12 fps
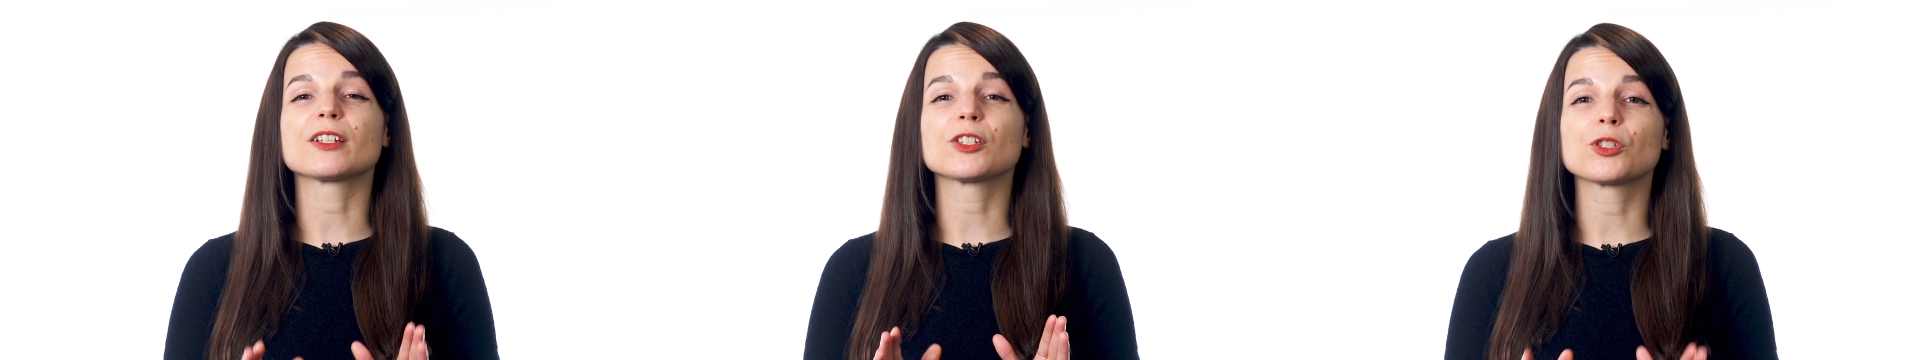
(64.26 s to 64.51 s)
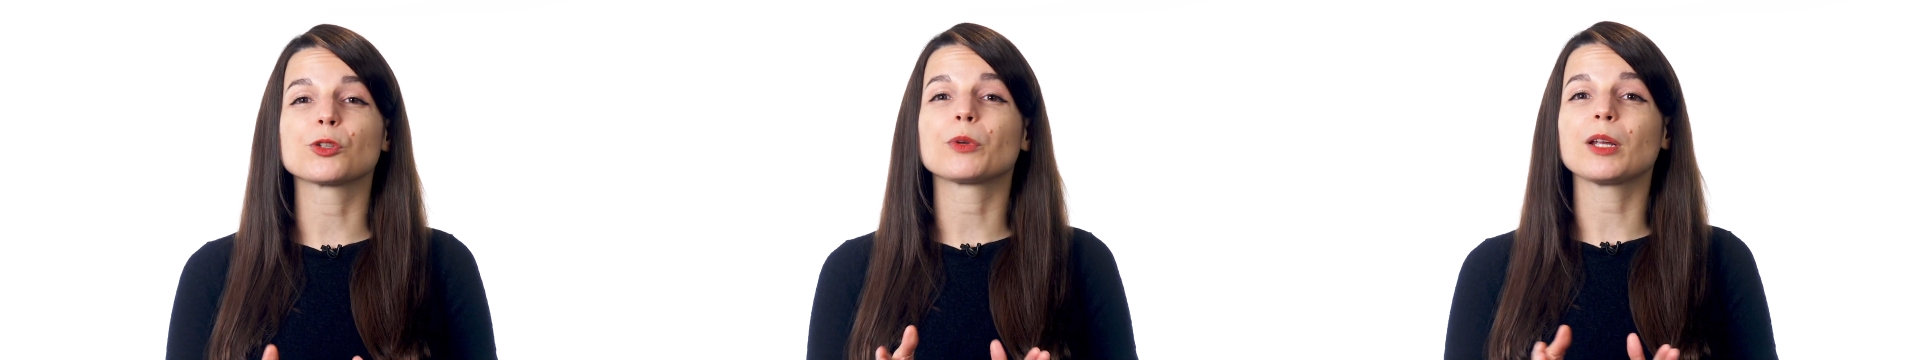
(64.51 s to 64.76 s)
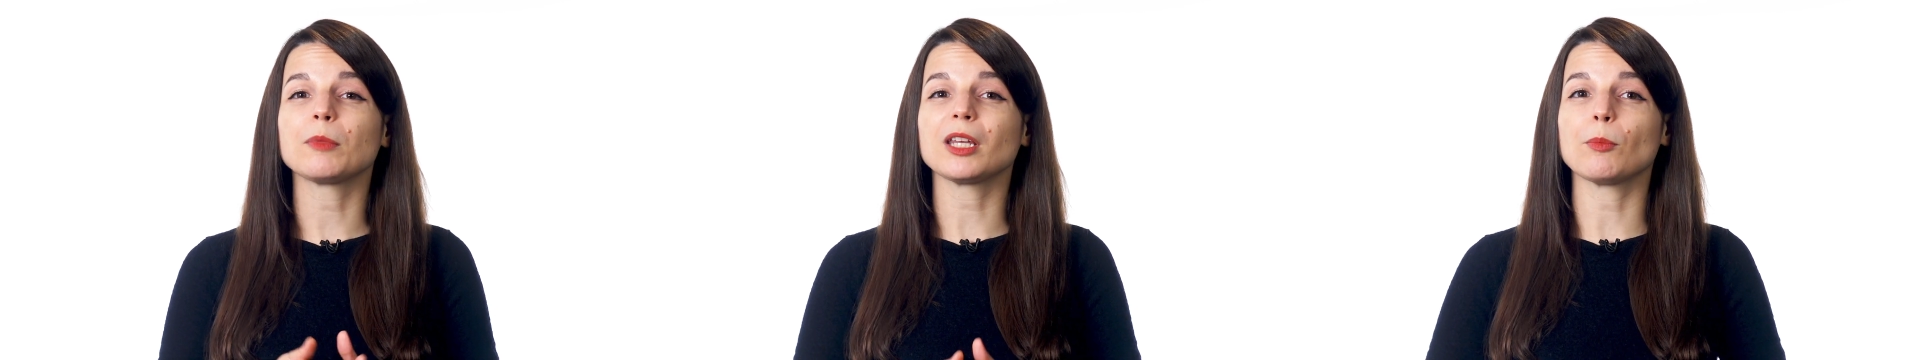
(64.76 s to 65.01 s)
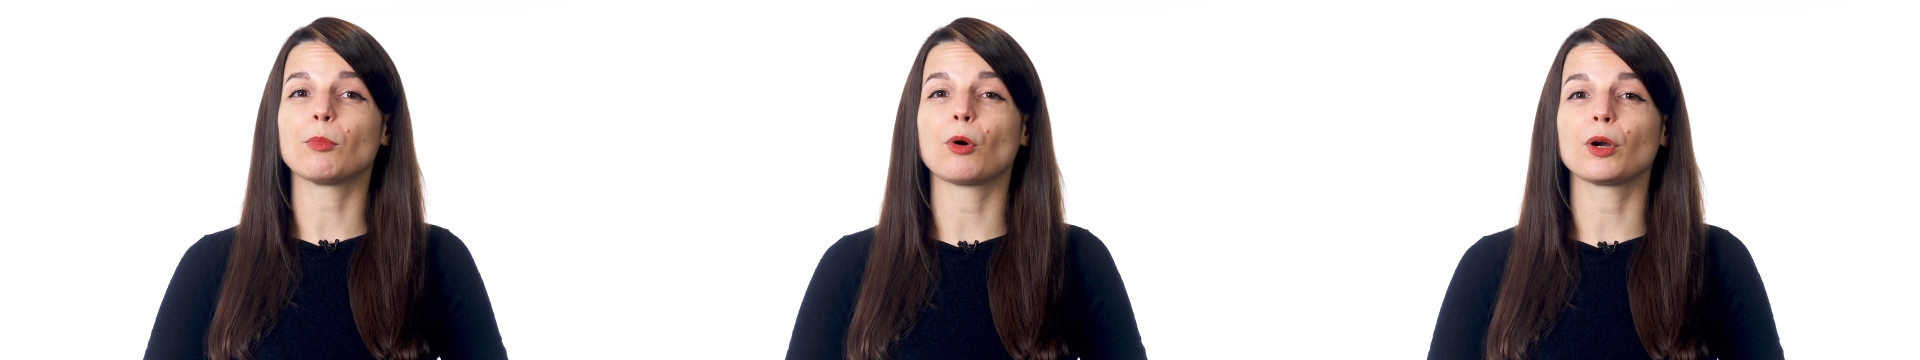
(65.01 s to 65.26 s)
extremely
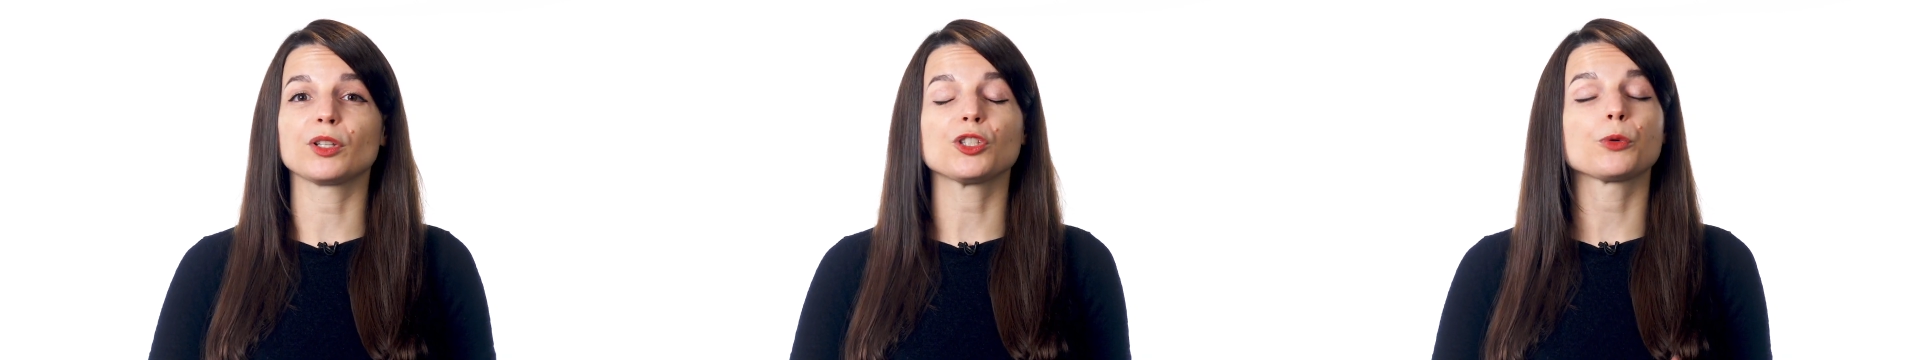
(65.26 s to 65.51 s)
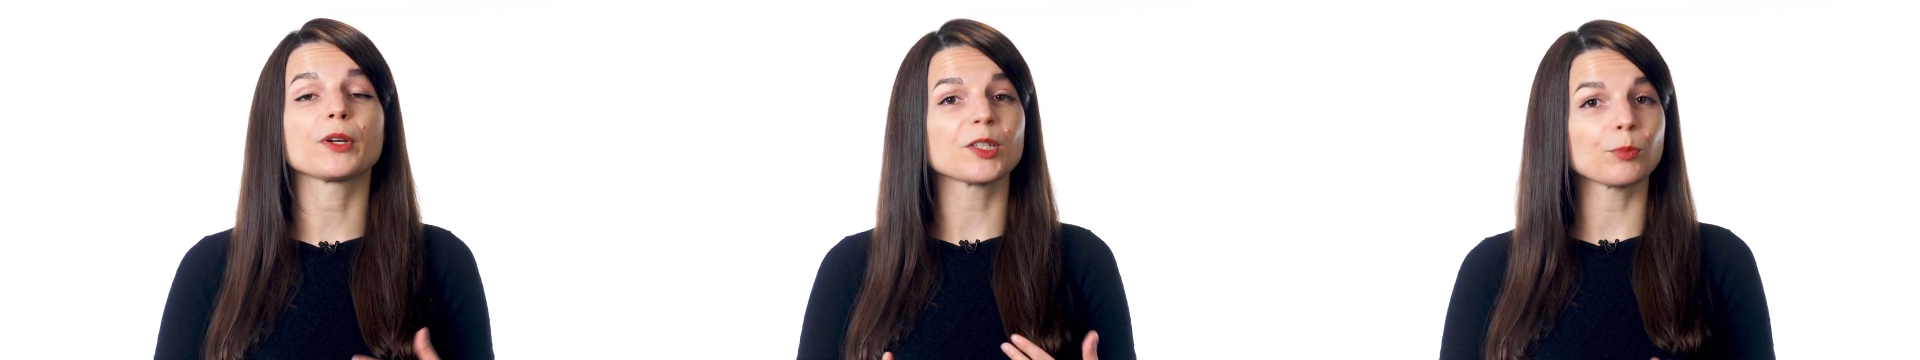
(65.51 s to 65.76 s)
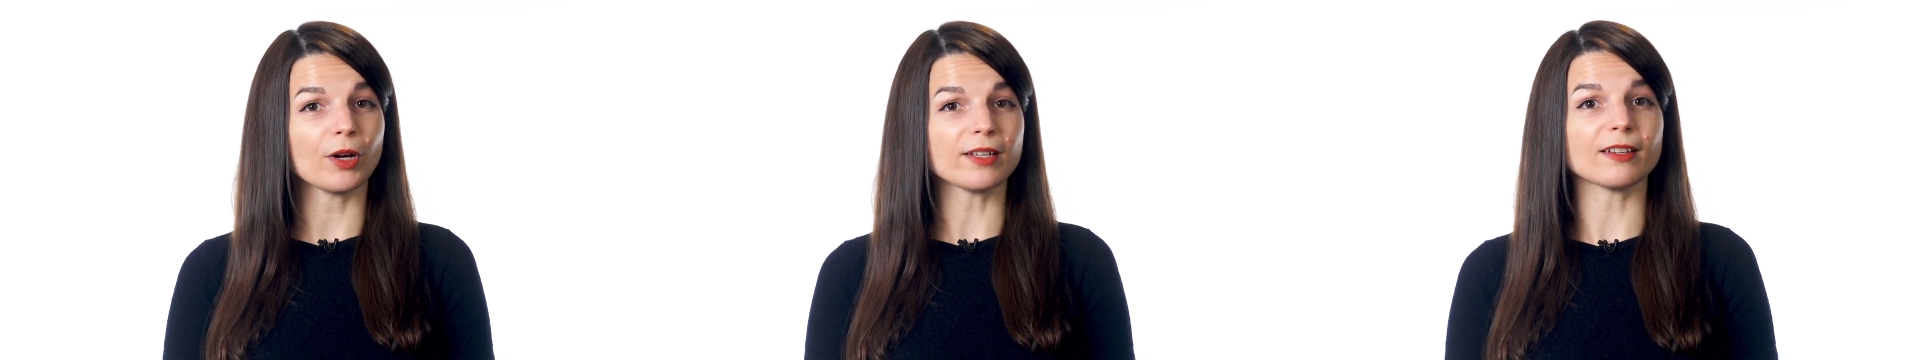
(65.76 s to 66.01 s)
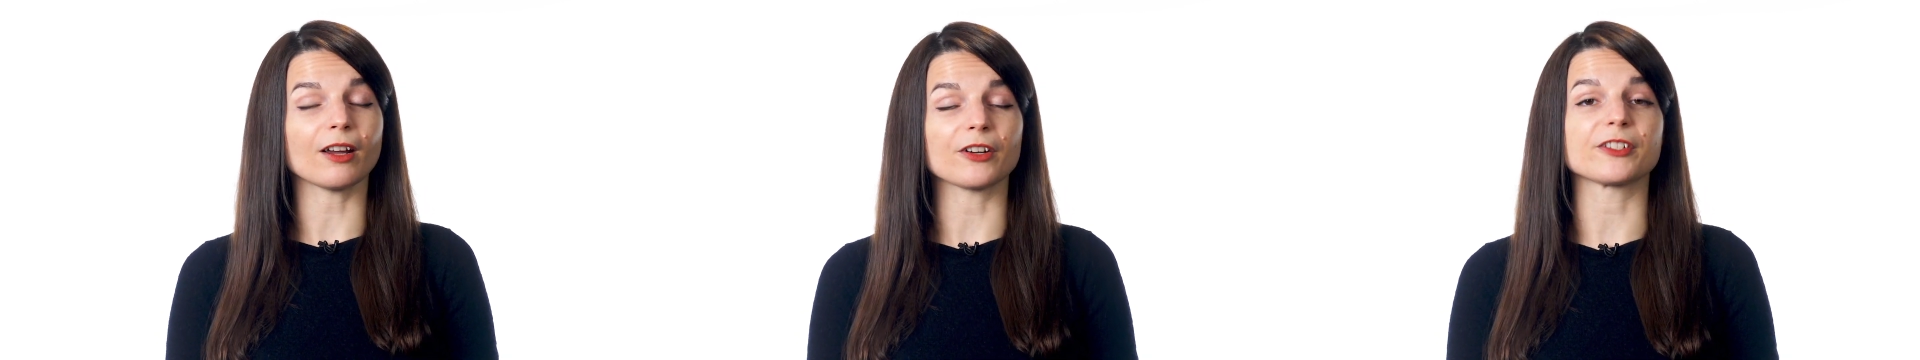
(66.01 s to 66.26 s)
important to
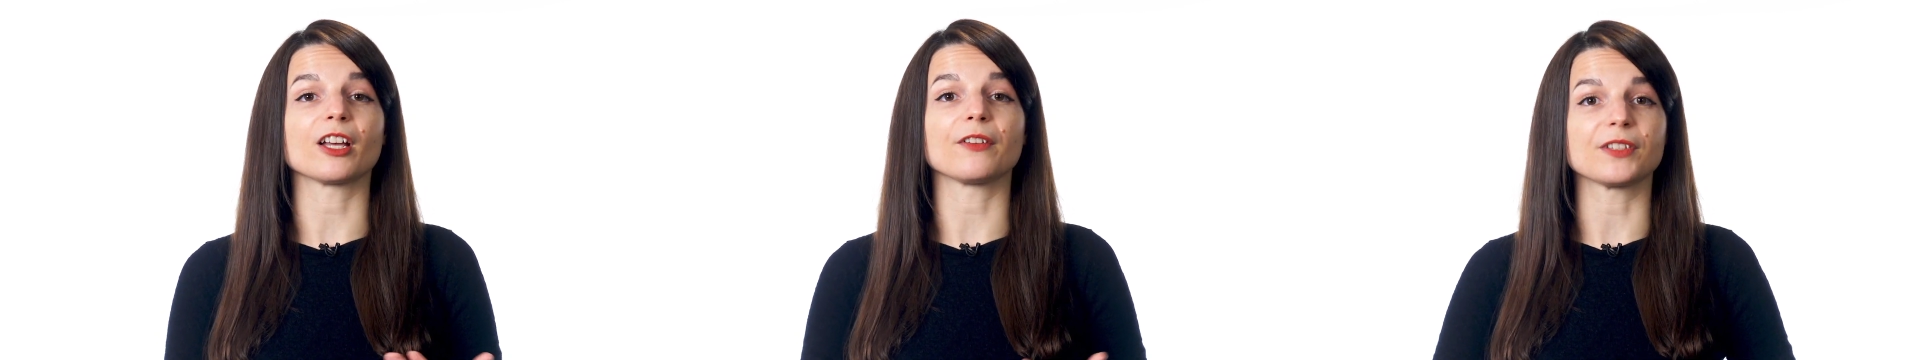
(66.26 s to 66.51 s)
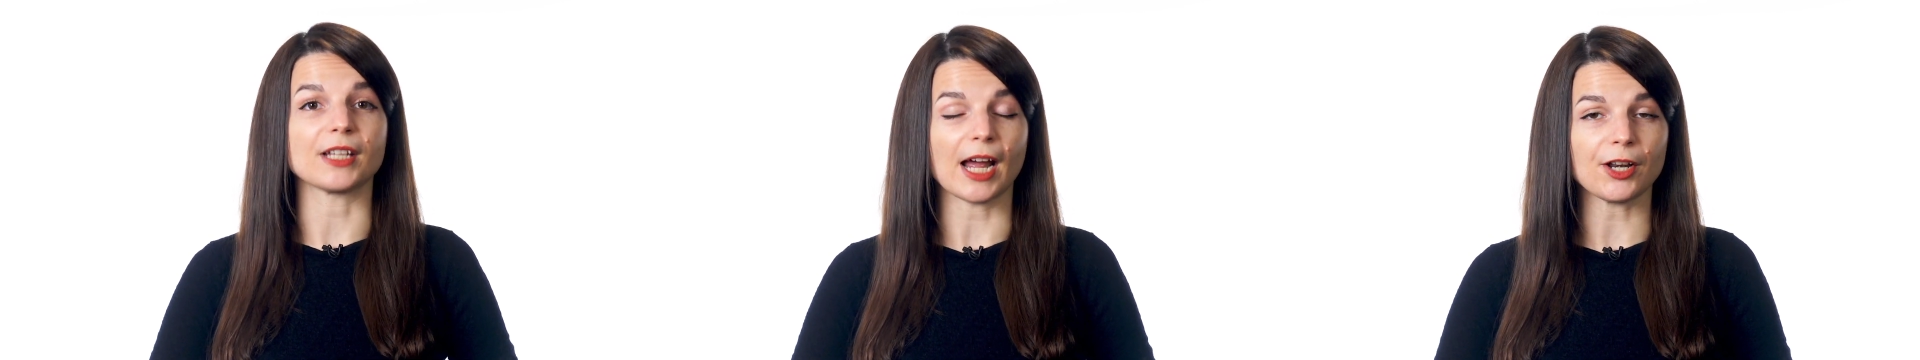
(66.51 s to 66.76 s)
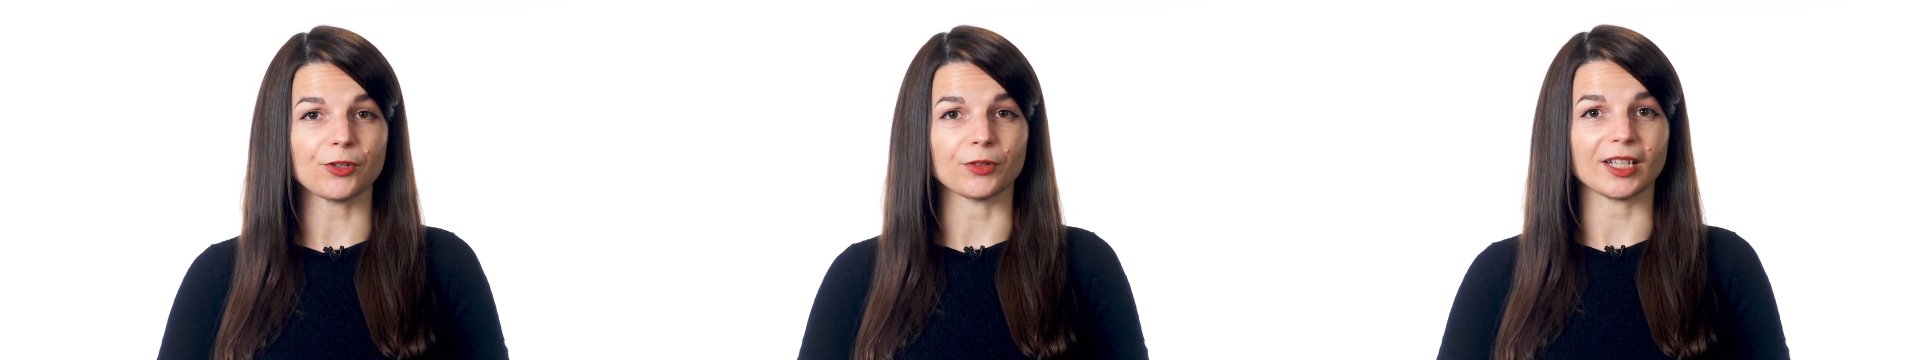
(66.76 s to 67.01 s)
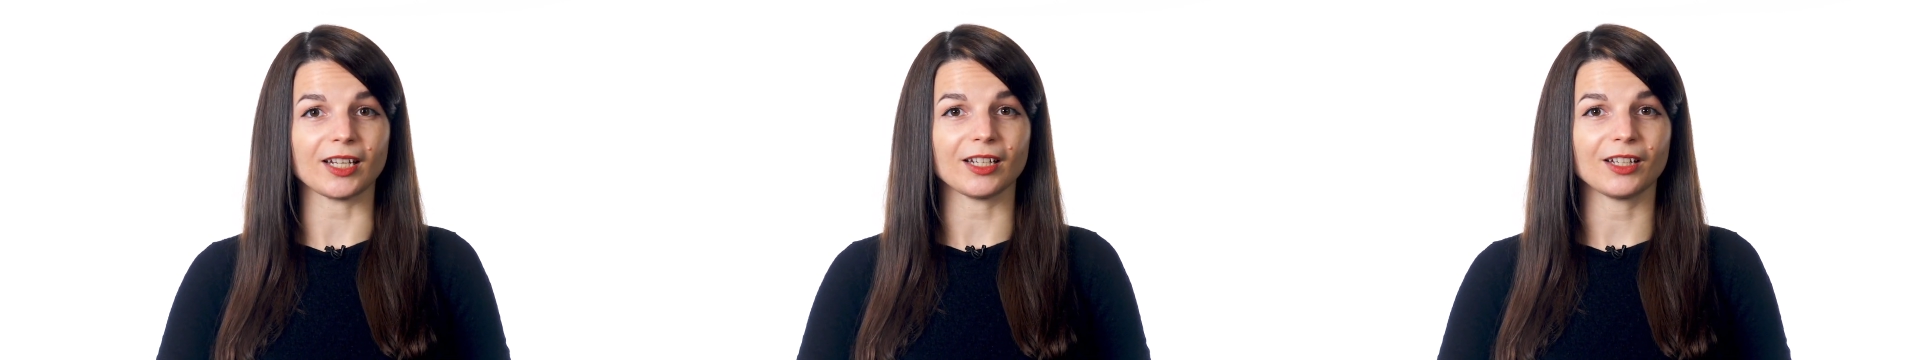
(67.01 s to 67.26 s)
expressing ourselves
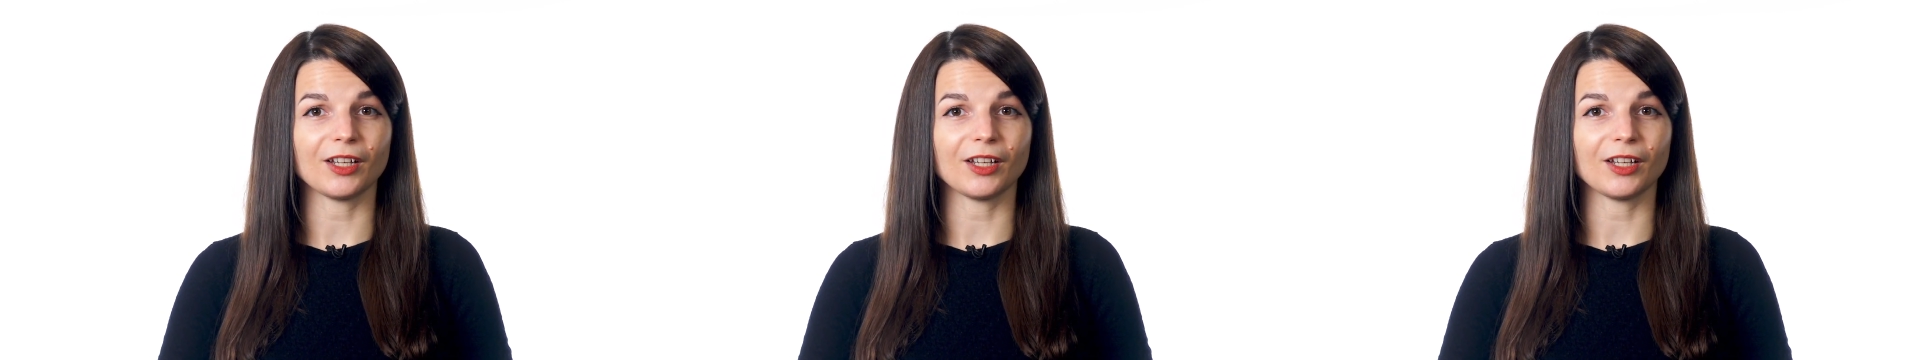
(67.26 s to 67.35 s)
naturally.